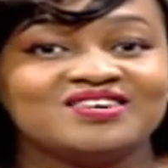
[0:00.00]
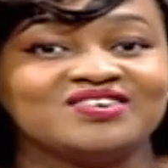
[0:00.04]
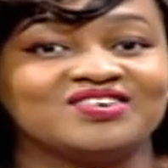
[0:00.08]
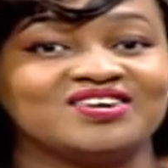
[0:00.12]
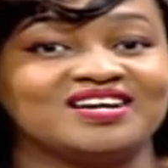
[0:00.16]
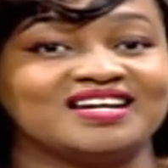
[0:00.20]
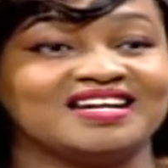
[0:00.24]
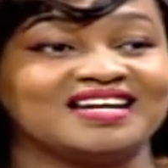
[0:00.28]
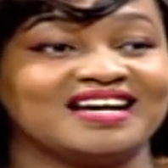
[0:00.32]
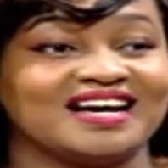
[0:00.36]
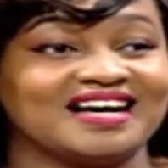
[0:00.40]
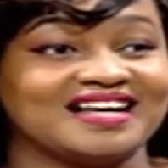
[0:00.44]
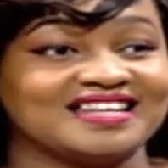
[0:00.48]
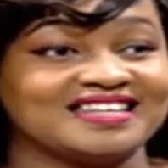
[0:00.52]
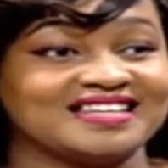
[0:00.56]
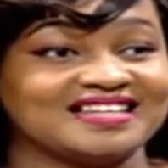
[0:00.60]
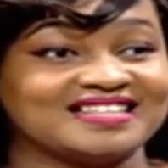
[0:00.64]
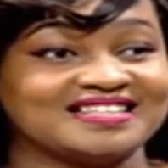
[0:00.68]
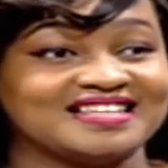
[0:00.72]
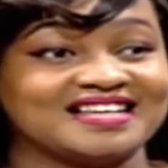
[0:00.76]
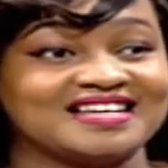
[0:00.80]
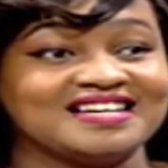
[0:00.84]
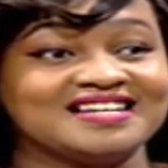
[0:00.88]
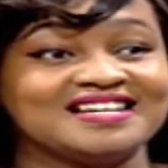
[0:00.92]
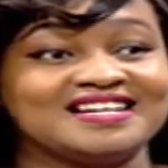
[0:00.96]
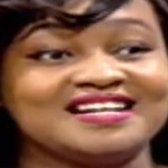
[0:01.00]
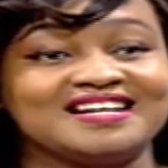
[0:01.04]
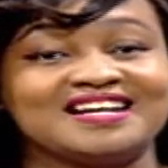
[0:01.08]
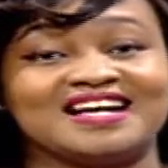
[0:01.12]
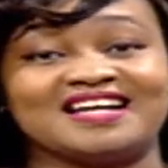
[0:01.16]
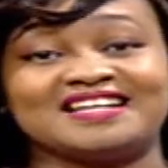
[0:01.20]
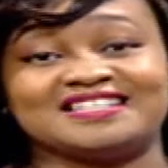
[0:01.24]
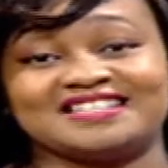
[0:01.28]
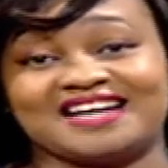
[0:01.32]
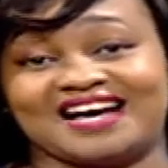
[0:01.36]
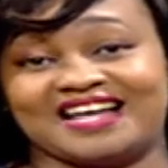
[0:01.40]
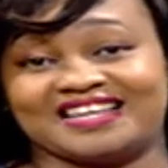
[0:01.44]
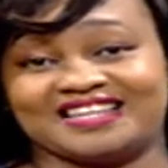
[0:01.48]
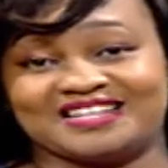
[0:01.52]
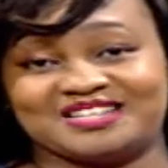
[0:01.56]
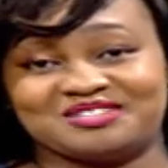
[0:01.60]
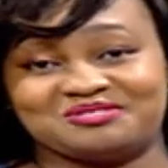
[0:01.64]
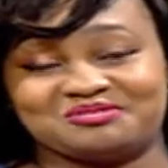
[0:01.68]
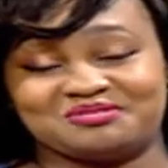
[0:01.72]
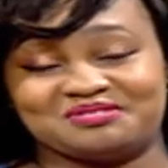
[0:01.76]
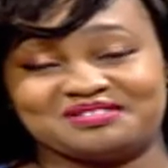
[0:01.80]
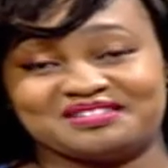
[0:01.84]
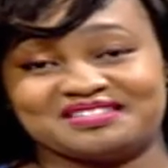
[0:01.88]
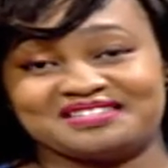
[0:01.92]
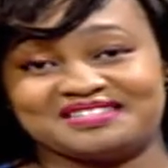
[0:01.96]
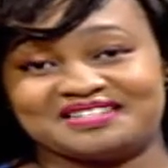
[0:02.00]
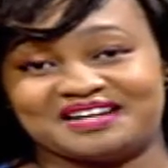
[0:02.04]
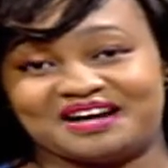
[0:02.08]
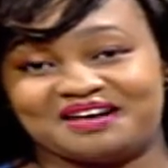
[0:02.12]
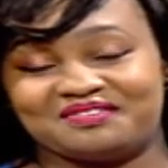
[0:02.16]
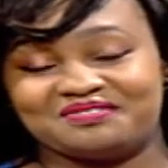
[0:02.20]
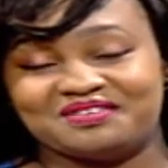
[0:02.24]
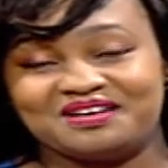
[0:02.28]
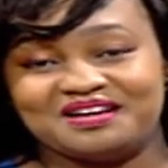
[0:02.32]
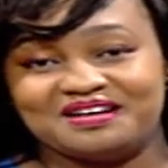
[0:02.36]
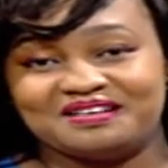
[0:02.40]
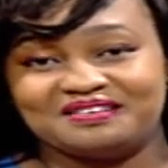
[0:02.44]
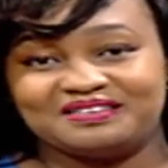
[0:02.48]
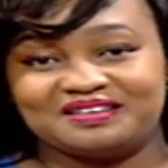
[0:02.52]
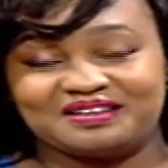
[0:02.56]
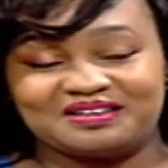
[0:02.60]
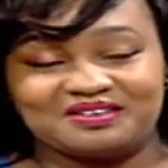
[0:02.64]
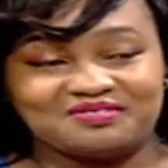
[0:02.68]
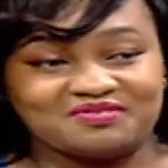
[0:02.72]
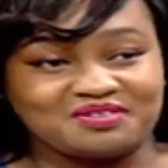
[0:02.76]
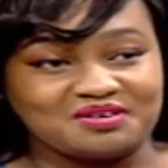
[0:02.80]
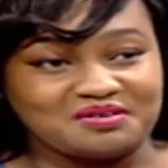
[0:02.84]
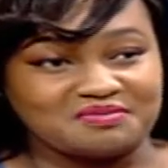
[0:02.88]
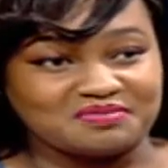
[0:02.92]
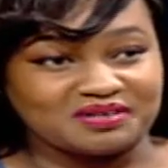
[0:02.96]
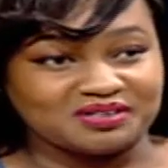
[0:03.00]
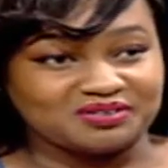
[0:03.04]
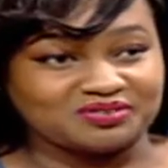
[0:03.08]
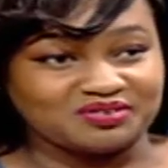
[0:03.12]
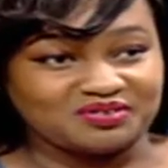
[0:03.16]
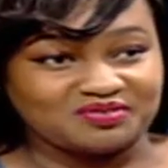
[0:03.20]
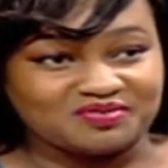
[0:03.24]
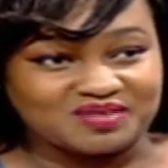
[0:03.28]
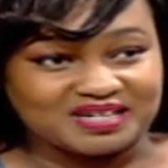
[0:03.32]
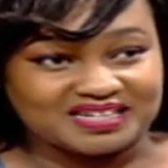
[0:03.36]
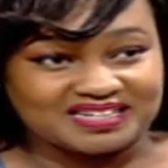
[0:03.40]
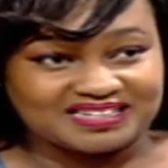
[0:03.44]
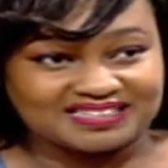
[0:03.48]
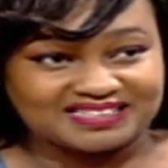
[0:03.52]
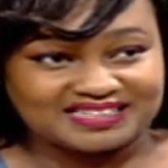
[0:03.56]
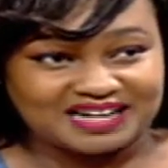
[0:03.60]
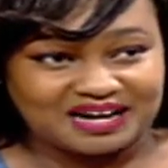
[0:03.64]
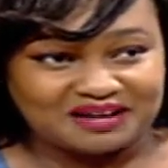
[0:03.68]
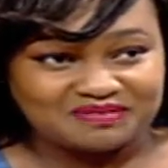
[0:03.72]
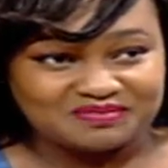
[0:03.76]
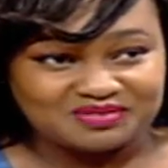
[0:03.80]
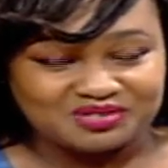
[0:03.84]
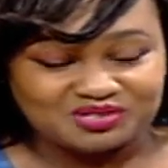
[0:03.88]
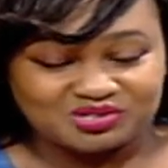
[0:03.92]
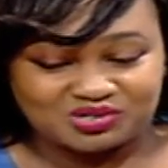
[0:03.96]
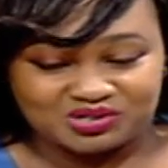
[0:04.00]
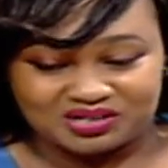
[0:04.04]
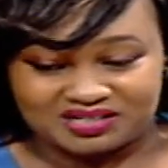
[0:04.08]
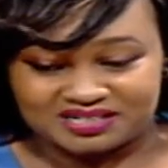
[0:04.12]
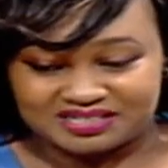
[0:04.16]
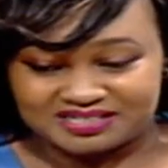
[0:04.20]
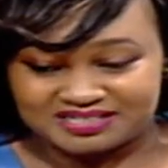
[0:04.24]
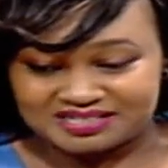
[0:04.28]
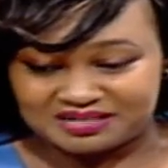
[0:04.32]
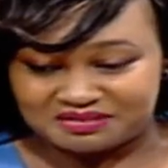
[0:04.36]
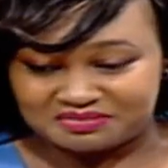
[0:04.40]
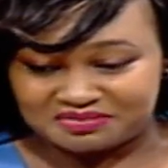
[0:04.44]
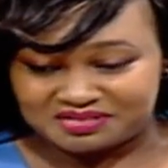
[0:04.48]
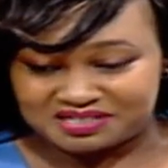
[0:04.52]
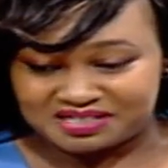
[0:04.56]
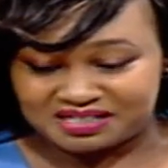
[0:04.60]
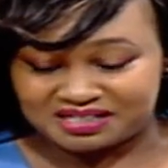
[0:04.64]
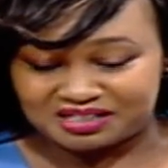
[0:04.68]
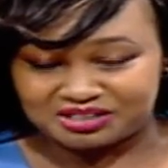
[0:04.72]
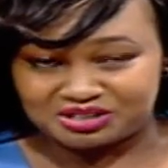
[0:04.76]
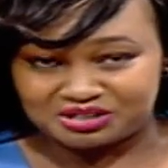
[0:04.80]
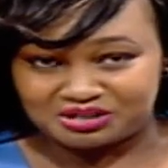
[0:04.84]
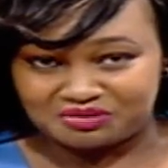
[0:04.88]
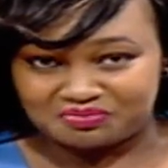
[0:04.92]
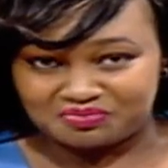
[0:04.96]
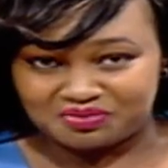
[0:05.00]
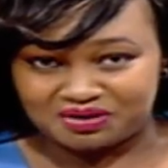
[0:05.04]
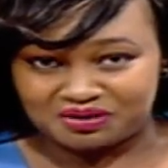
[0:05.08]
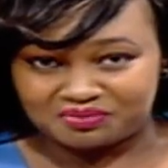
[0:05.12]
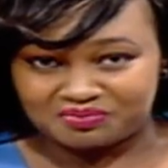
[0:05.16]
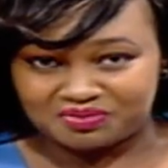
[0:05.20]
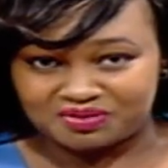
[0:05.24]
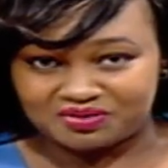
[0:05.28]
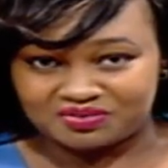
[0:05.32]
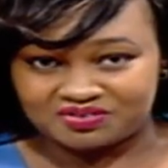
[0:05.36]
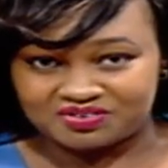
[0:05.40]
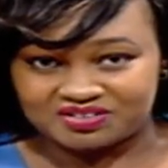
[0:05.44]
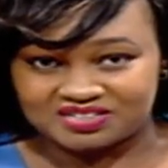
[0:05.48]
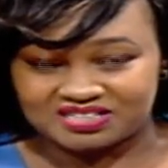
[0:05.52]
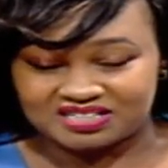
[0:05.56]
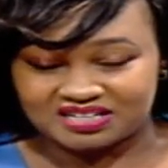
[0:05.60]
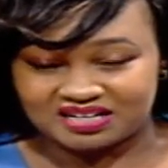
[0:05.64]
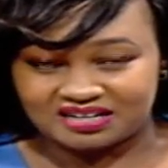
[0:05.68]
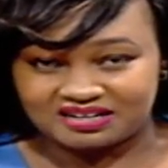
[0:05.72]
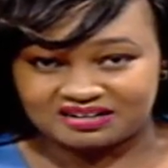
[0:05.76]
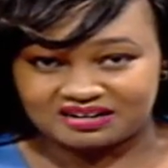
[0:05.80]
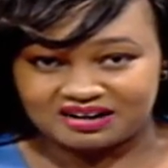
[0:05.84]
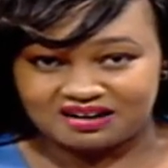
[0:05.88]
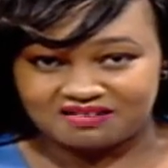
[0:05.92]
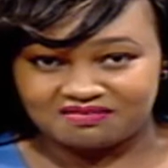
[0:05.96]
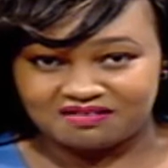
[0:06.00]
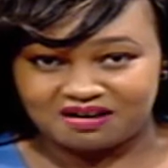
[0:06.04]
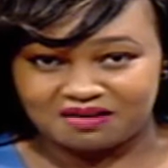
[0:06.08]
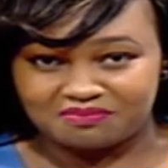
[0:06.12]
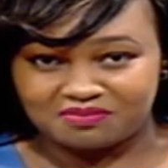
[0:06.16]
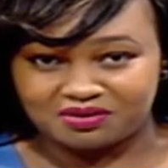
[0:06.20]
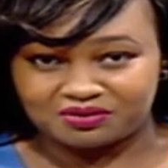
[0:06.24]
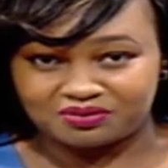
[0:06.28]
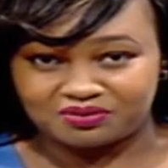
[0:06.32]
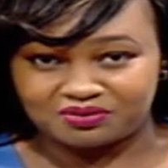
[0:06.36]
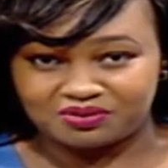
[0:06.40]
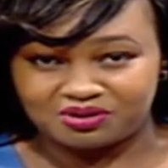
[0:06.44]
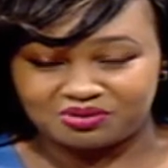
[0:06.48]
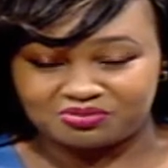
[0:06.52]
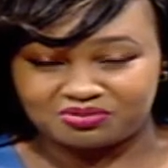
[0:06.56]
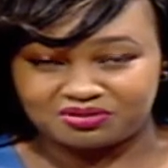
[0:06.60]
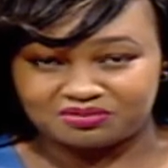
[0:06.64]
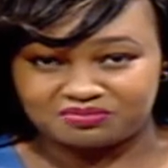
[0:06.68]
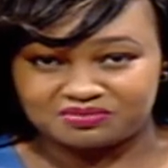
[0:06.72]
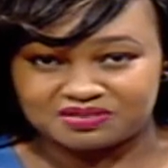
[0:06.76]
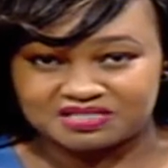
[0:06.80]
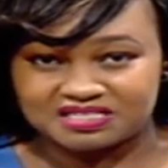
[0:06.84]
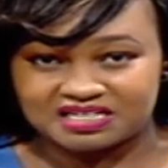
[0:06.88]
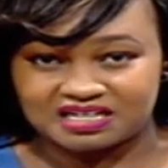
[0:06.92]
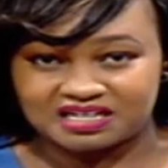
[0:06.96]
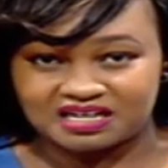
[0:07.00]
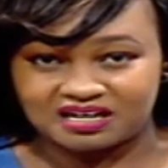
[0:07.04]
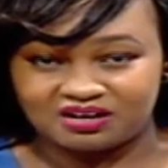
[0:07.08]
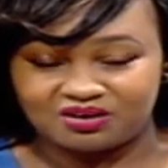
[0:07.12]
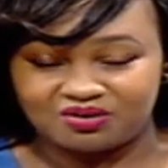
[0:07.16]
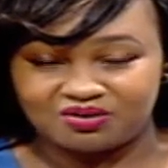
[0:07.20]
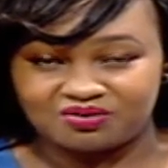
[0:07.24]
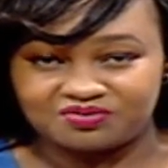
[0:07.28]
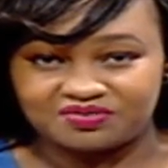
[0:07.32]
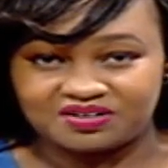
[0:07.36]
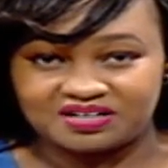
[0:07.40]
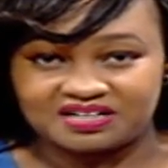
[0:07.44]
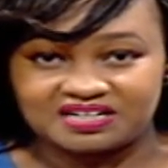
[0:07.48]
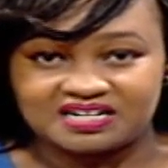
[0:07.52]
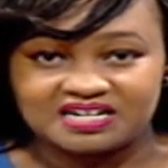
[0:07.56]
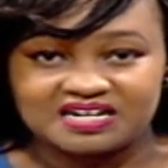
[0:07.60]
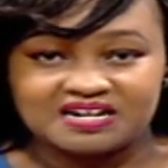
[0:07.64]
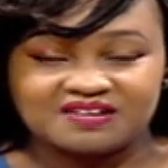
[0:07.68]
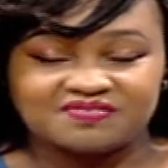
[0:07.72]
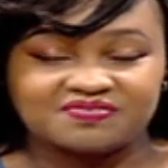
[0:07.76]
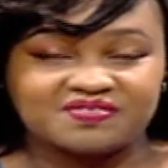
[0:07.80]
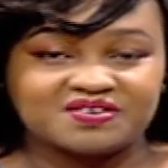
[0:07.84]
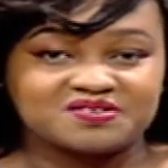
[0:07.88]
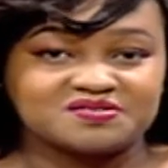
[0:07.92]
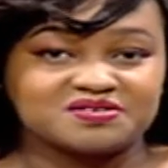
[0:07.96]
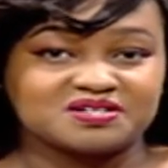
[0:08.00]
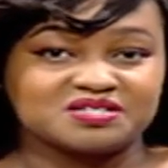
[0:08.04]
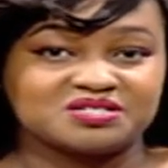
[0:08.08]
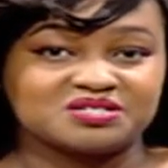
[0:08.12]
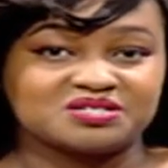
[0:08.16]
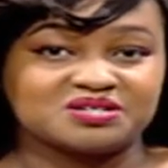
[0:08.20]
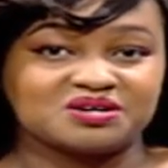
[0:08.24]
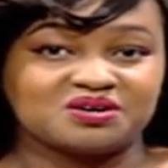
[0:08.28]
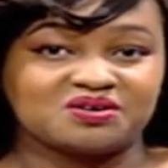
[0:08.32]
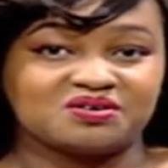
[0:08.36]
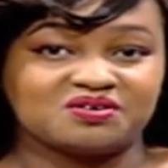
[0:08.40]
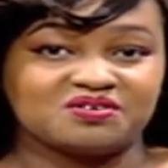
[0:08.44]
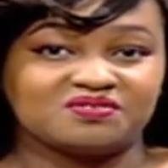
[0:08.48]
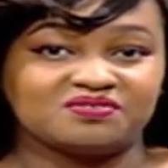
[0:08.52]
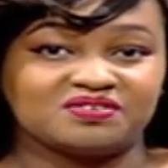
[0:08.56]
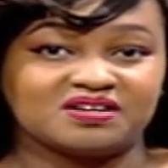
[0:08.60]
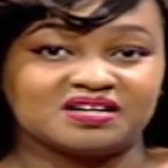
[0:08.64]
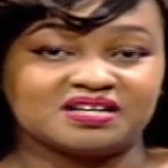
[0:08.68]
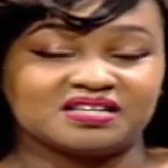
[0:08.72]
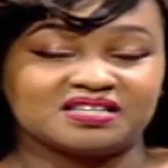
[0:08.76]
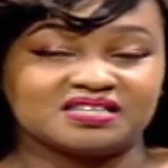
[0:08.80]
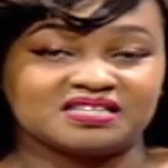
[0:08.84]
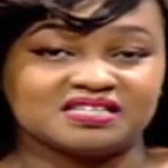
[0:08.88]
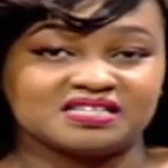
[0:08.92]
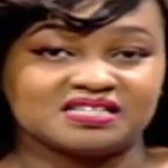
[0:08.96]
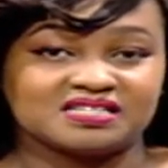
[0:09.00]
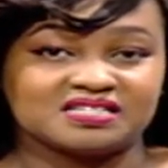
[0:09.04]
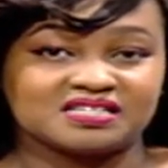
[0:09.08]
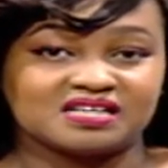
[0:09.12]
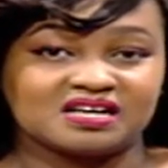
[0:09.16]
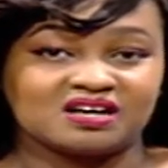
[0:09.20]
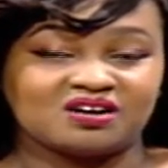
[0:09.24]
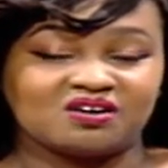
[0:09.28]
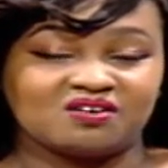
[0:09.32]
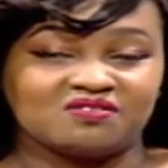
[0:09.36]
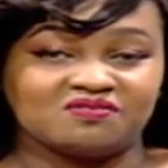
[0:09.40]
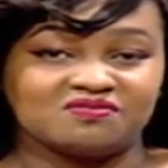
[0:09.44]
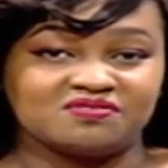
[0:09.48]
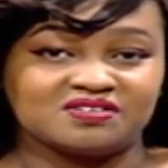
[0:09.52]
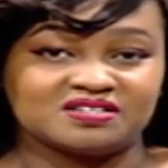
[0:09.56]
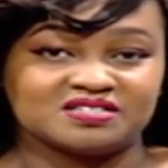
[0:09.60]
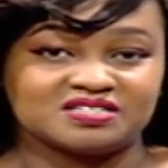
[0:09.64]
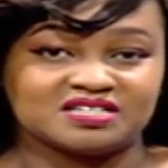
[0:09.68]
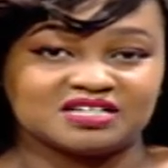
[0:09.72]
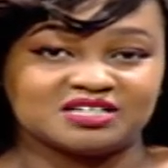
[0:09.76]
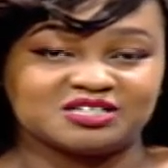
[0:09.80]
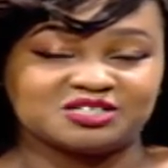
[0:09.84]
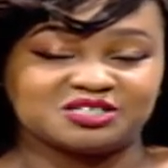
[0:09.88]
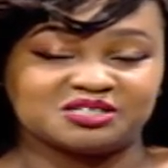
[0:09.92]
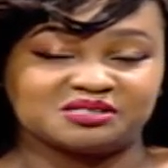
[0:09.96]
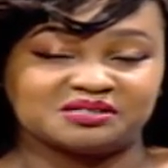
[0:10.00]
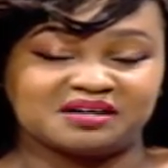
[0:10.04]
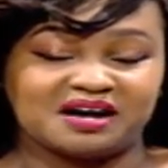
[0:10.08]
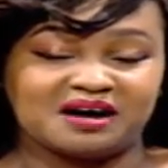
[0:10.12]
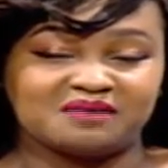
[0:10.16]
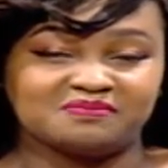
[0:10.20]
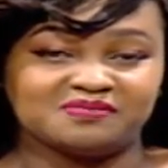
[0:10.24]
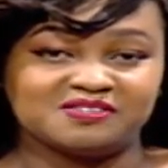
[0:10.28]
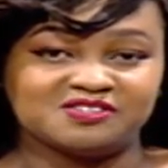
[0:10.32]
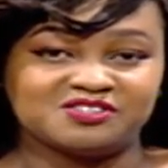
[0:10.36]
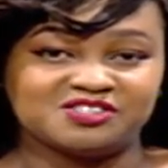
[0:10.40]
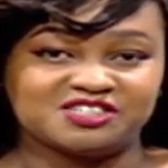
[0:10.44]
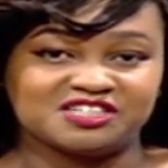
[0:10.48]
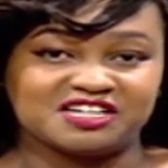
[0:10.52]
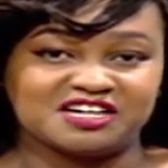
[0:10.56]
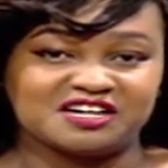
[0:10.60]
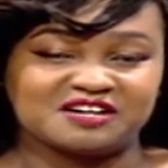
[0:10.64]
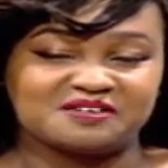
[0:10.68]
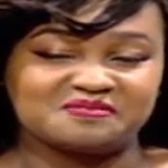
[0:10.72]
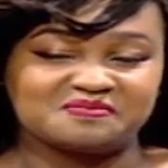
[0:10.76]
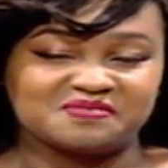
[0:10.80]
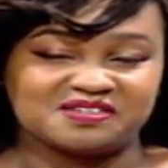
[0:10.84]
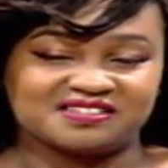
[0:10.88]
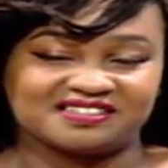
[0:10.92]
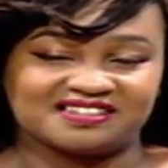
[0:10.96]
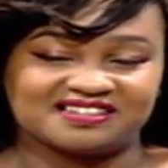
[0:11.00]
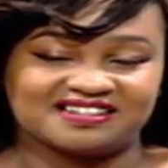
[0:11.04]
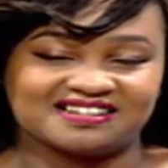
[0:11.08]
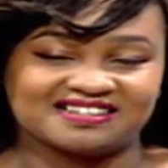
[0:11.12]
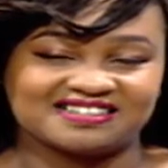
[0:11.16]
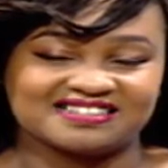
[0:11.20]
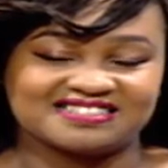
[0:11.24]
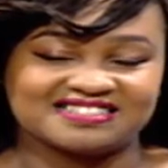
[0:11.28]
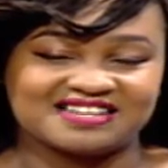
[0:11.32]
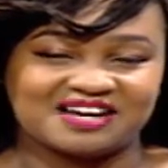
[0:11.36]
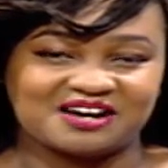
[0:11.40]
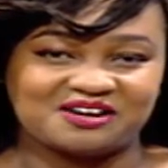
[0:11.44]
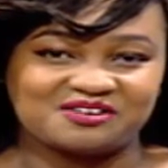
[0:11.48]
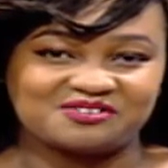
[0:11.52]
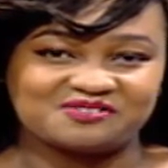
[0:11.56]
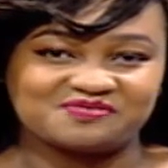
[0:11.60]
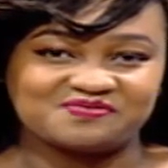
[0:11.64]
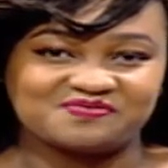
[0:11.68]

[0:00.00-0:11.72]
And others would starve. Thank you very much for making time to join us. We take a short break. When we return, Rama Gupta will be taking over the rest of this conversation. I'm Regina Manyara-Gitao.